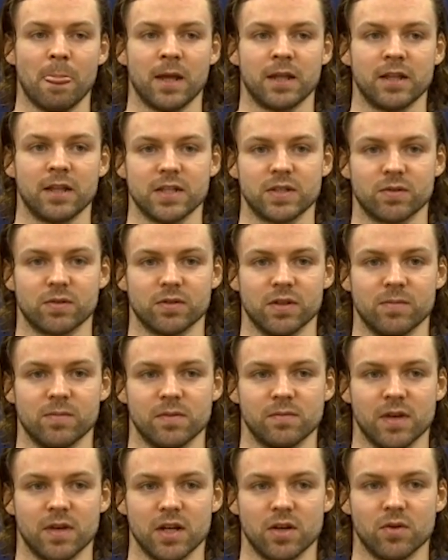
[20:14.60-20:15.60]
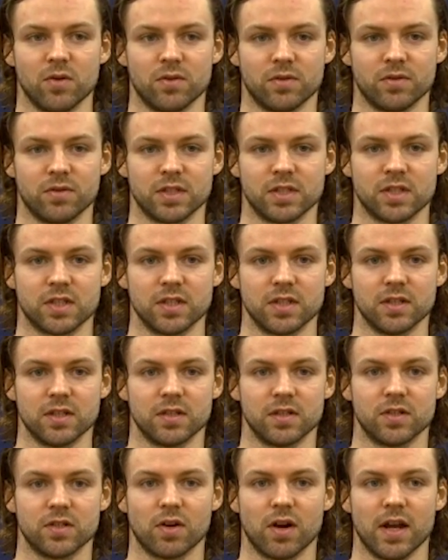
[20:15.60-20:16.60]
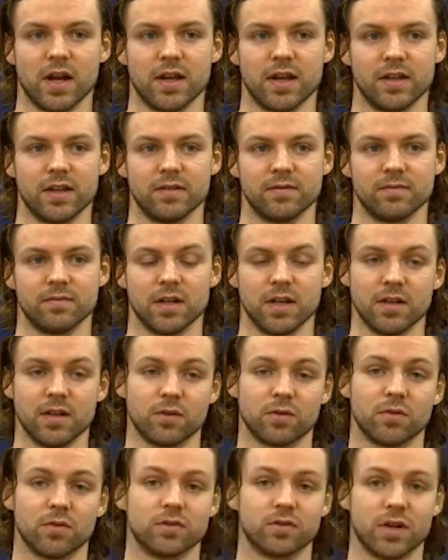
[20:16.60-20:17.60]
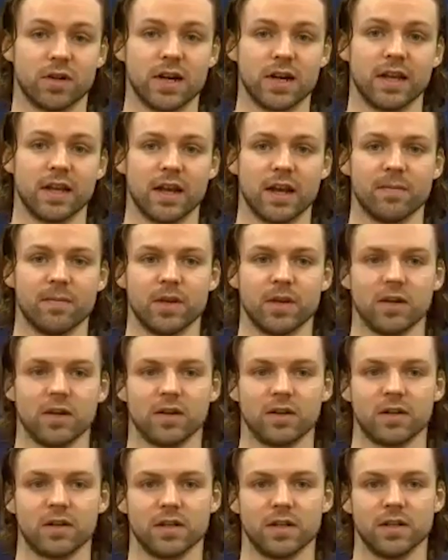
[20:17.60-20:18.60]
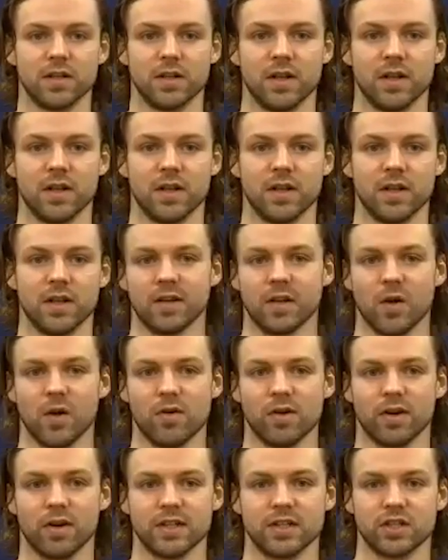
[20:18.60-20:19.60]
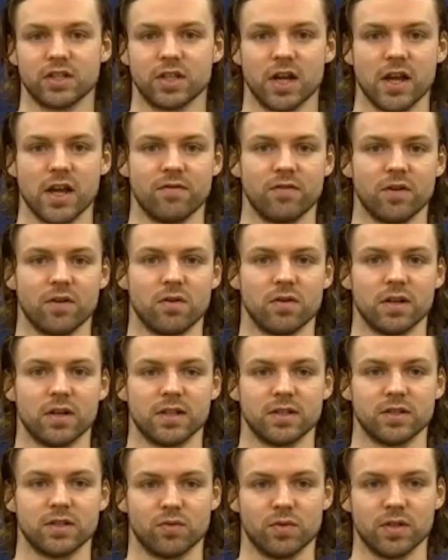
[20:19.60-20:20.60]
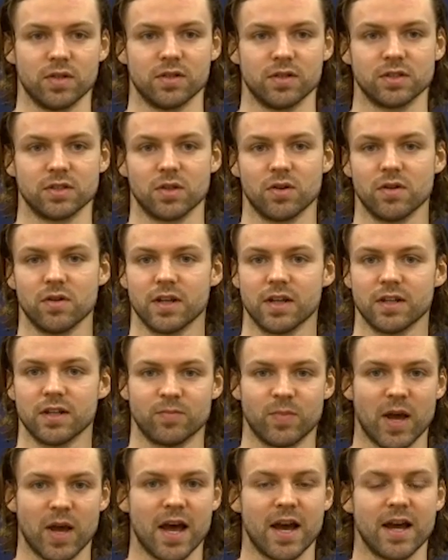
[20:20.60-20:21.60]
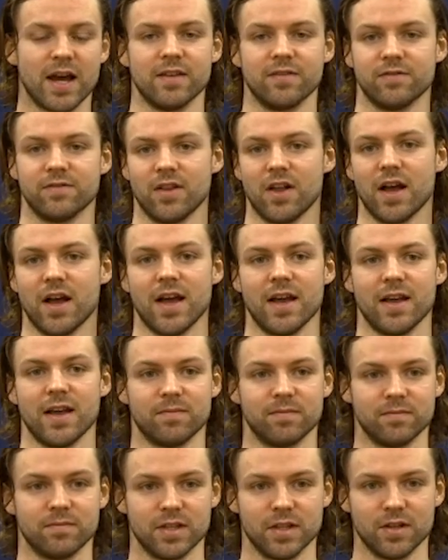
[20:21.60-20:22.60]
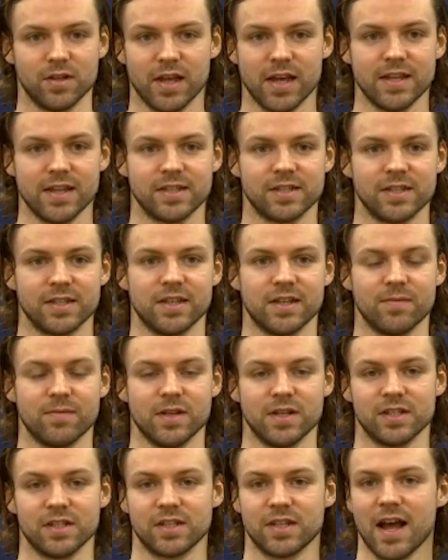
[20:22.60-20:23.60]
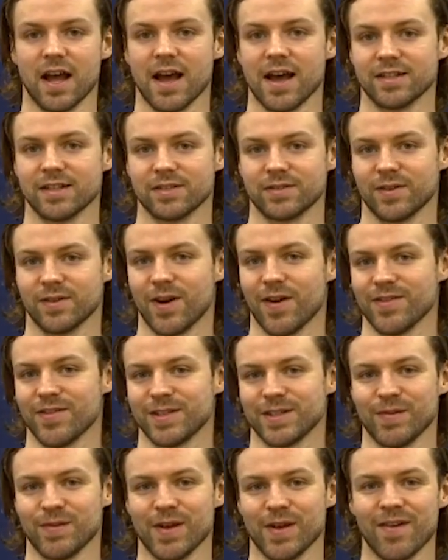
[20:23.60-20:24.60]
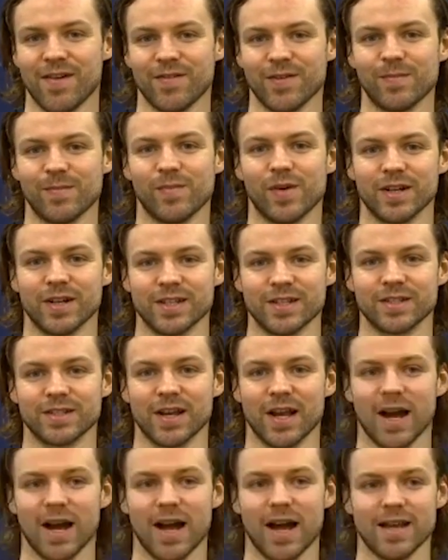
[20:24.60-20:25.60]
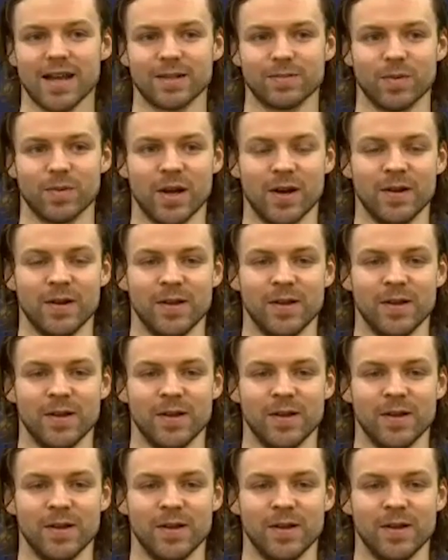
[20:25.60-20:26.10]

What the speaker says: that's really been my goal, is to try through training camp here to go against Scheif, go against Wheels, go against Patty, Fly, you know, Casey, I mean, Stas. Obviously we have an abundance of guys, but,